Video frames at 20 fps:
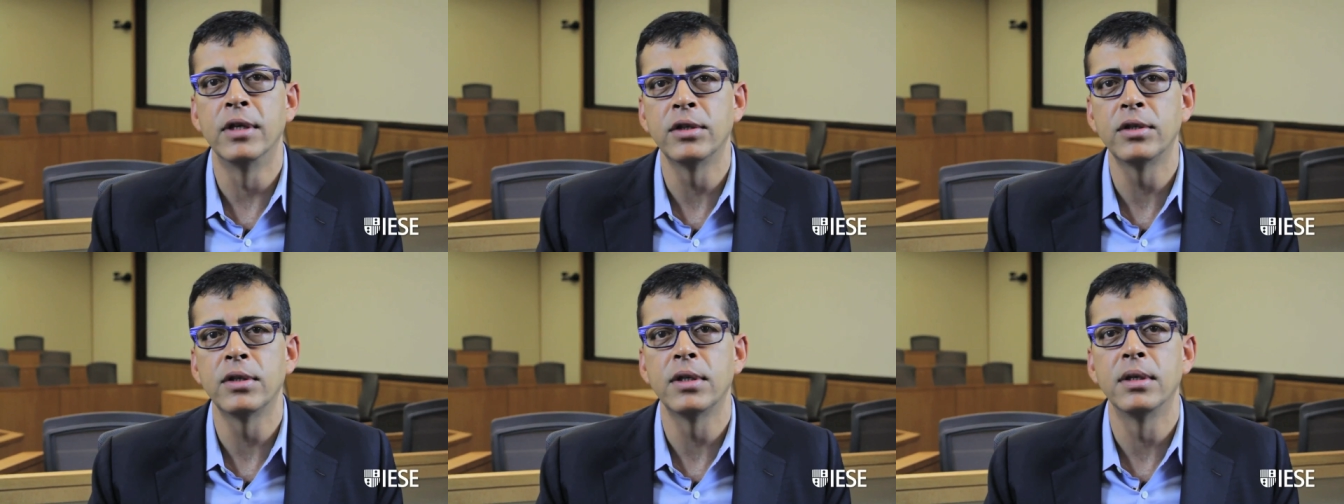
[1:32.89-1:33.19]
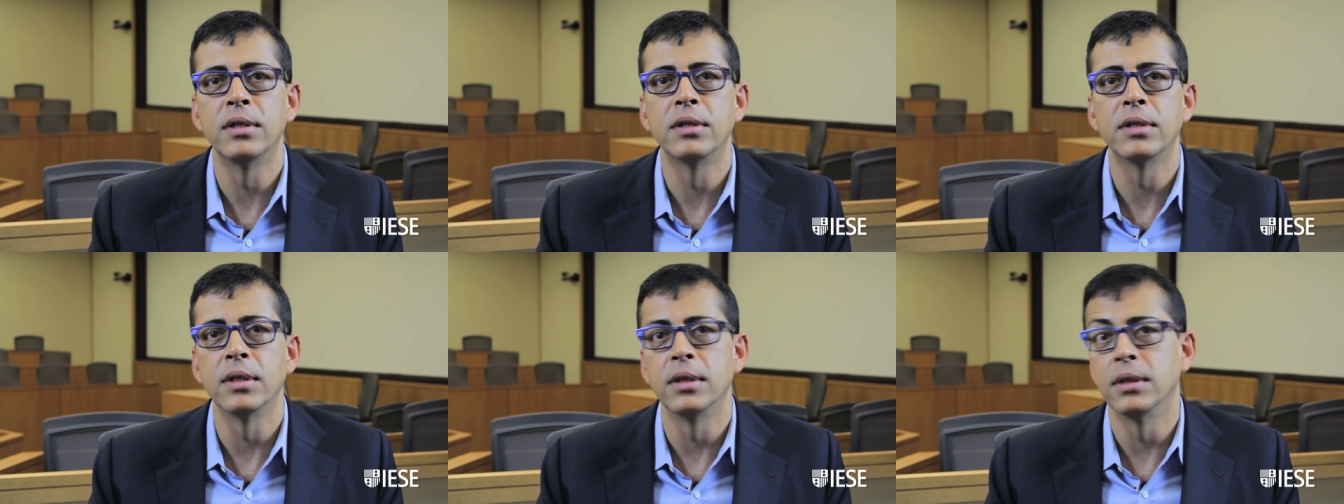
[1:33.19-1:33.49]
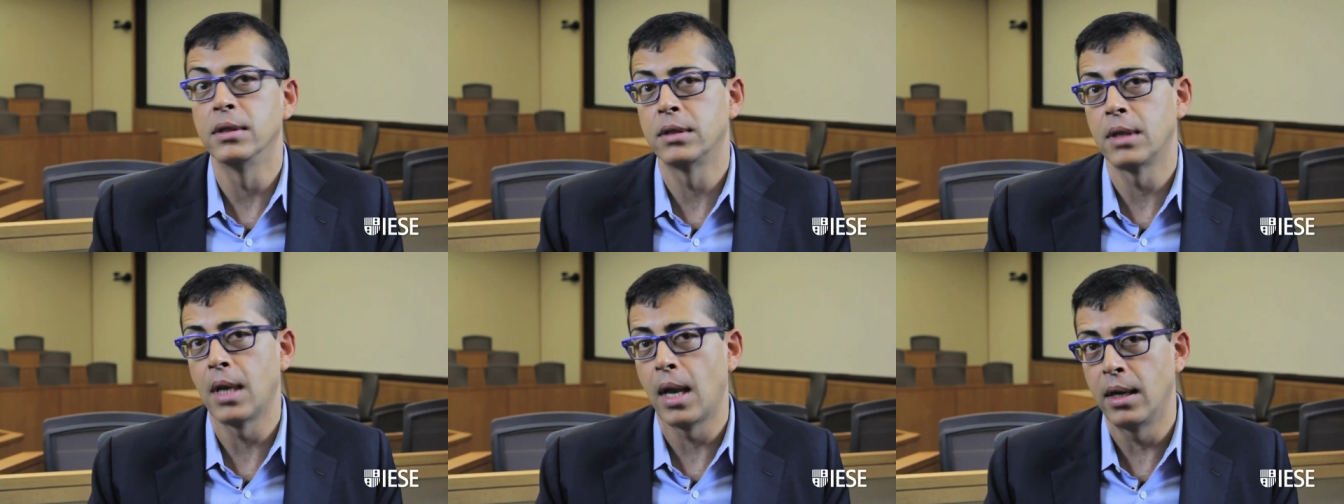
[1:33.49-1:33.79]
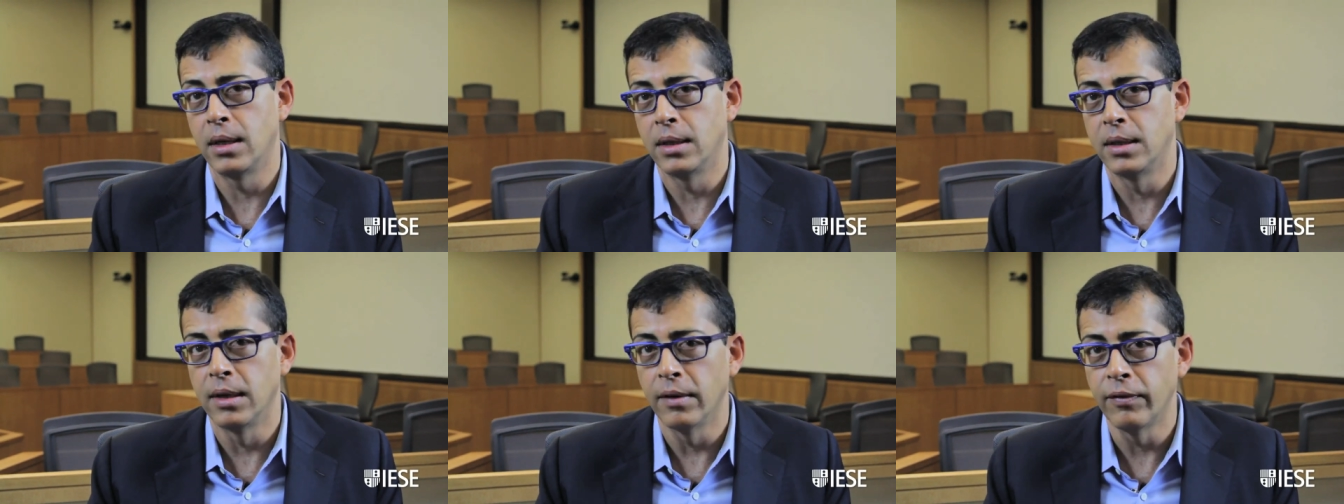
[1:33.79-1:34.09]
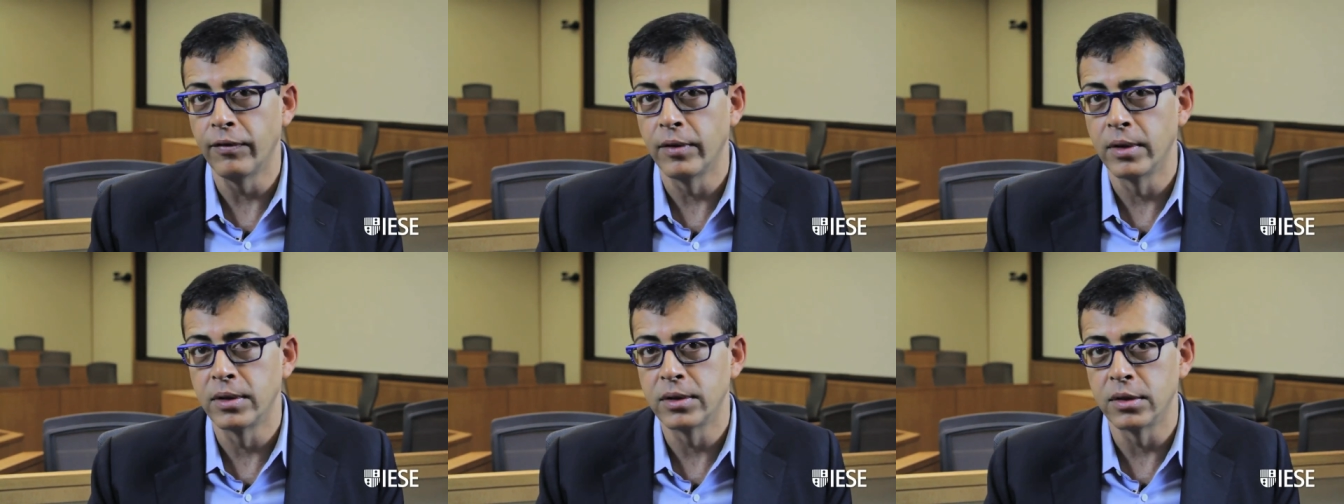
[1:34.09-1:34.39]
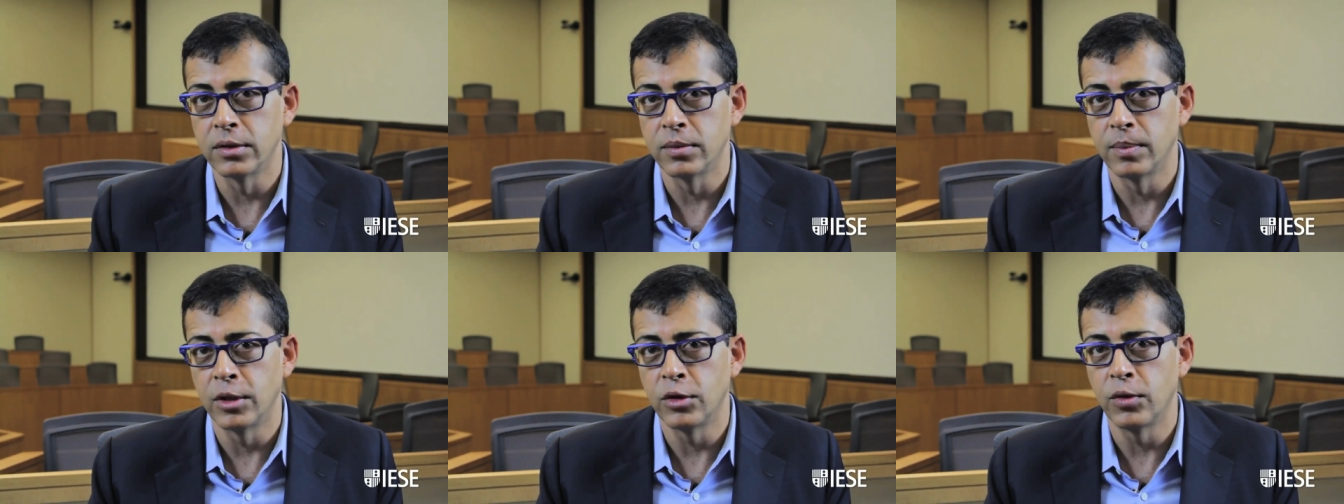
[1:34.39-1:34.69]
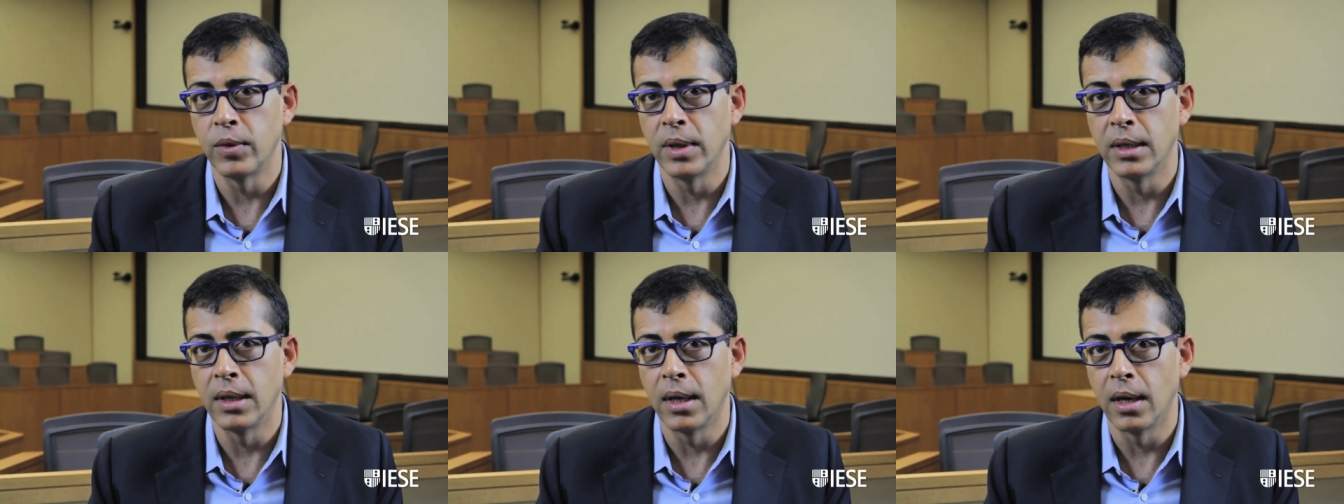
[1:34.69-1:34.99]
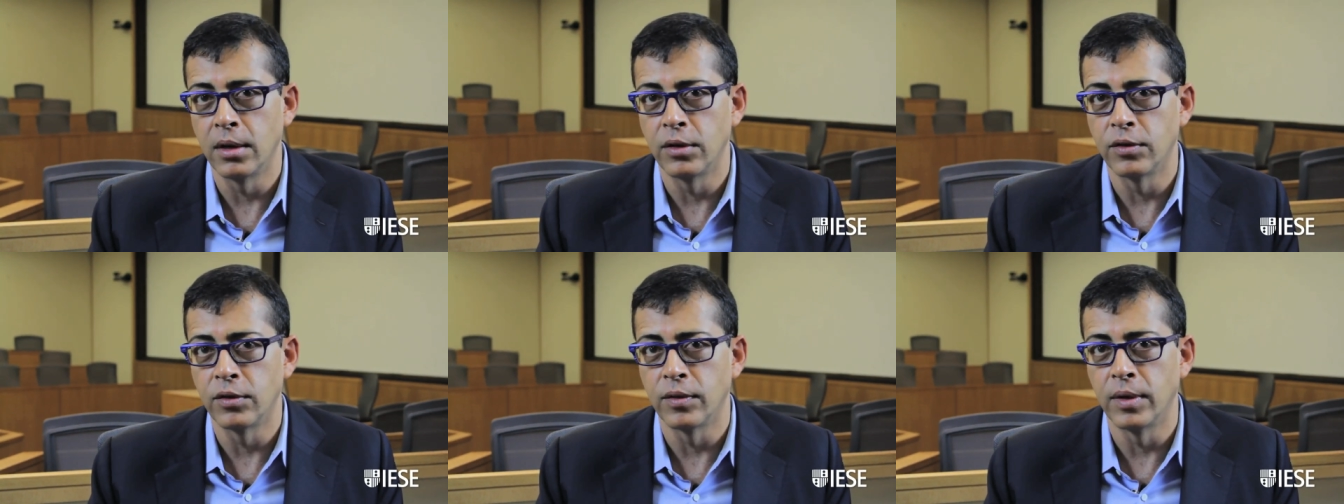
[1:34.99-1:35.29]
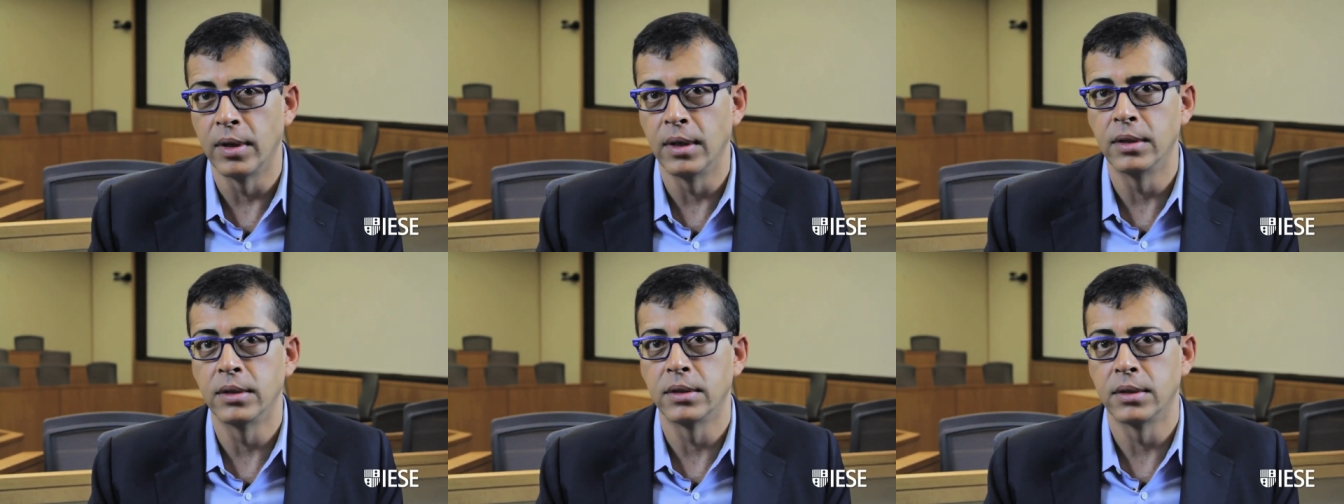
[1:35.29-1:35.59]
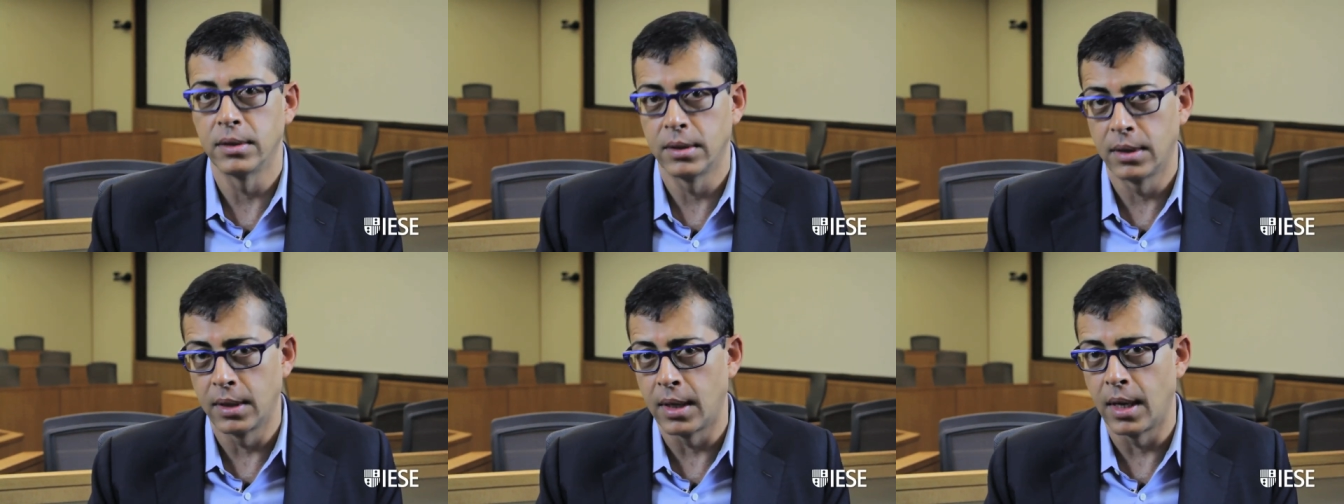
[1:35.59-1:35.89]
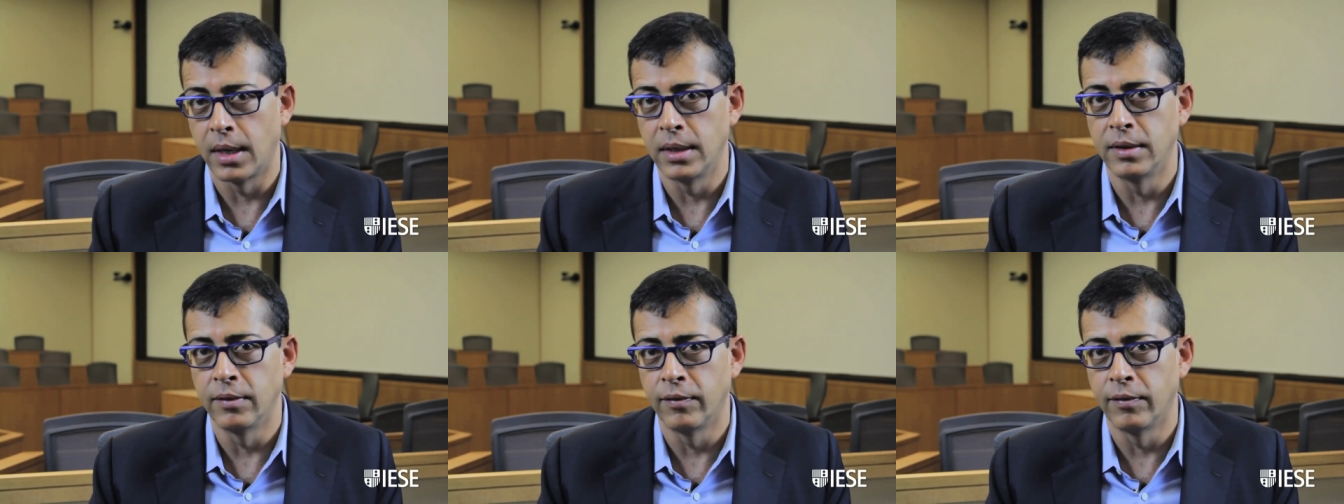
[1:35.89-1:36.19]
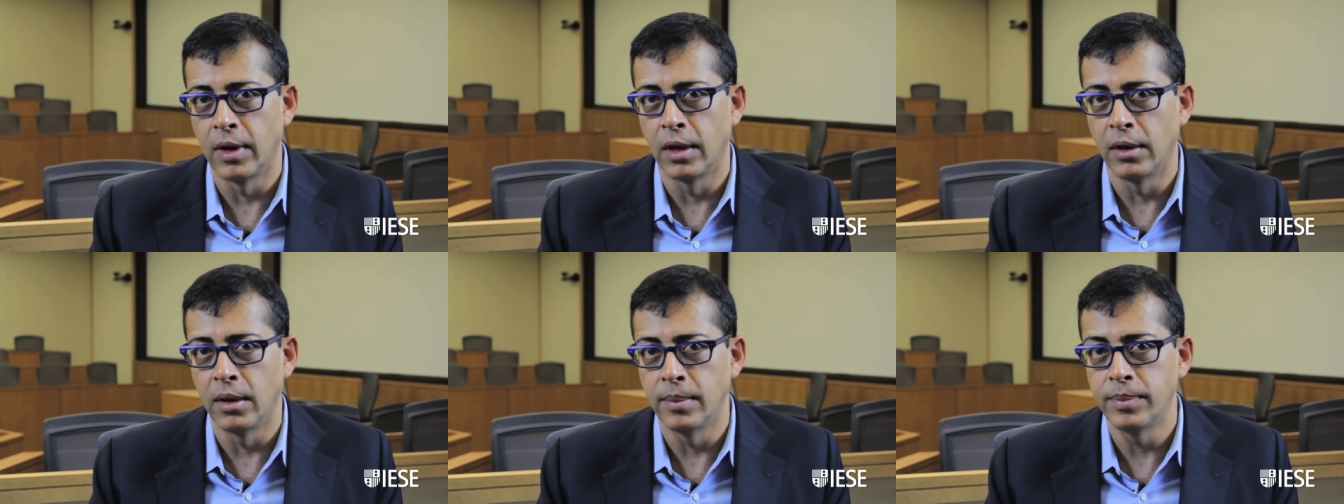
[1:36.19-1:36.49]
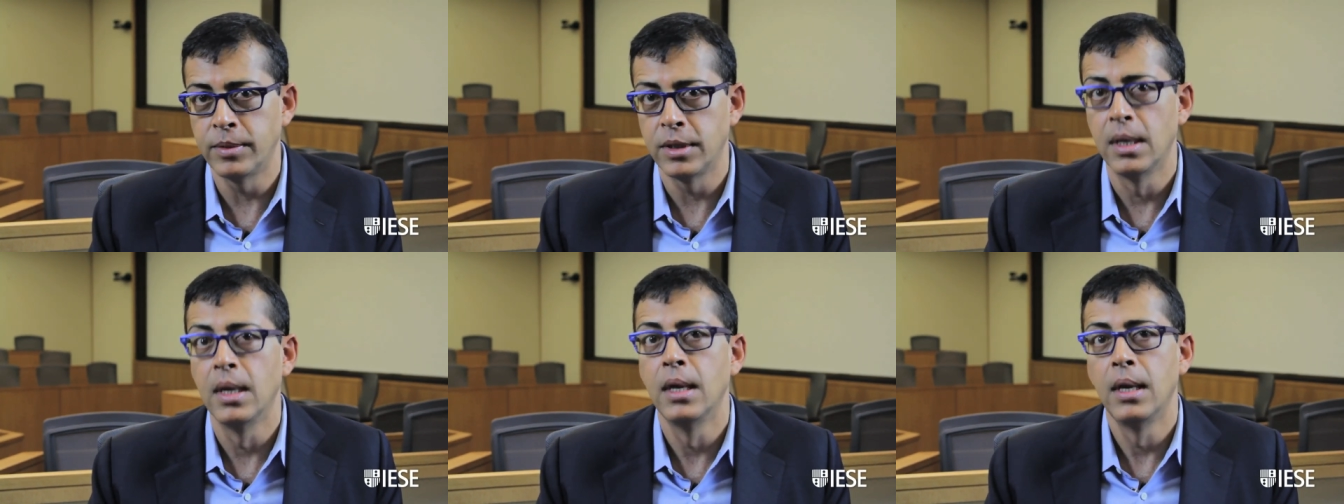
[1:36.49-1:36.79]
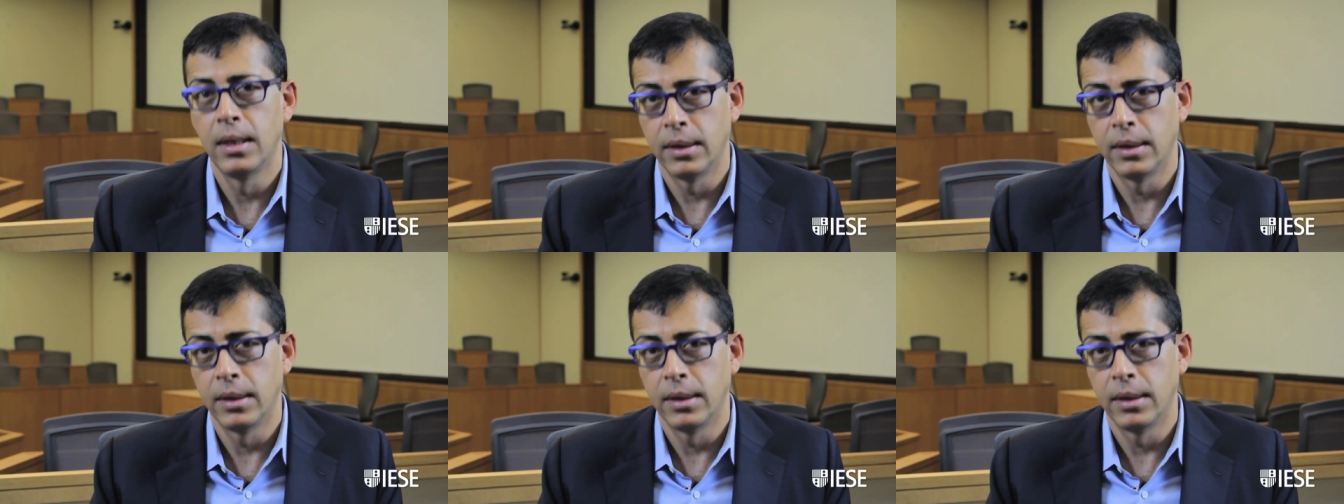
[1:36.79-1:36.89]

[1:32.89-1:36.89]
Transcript: distances and differences between countries that I developed